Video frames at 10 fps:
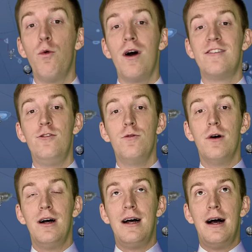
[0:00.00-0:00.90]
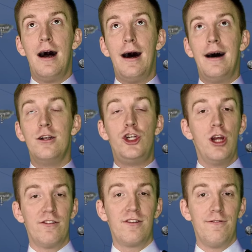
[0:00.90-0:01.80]
to want to
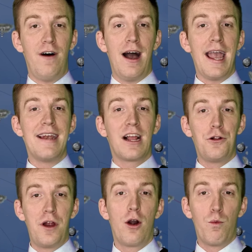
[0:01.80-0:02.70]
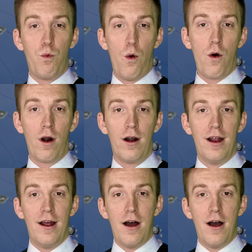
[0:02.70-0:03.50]
justify and declare war